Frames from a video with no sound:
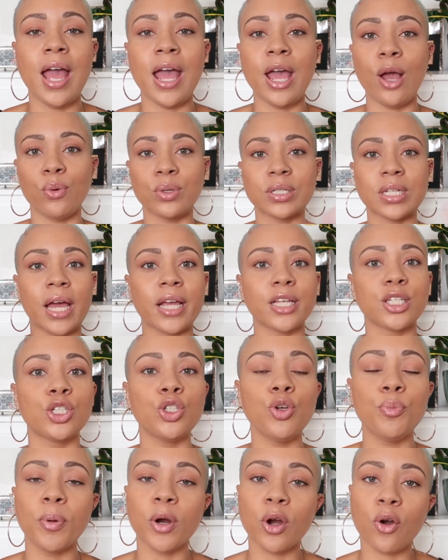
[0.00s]
it was like
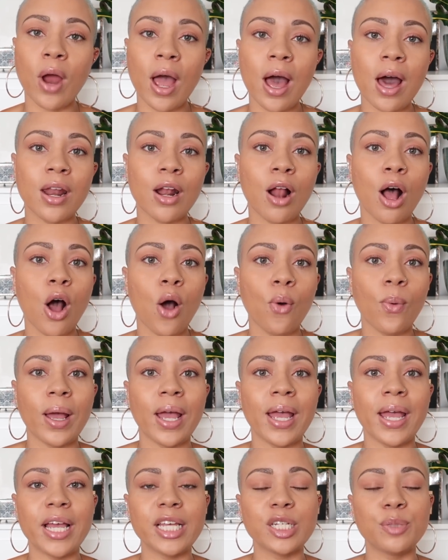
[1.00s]
super crowded
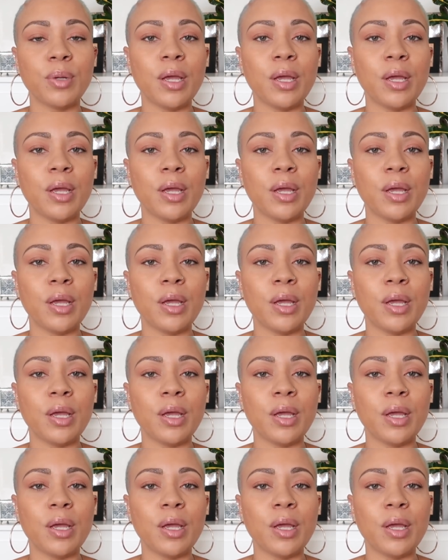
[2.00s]
always.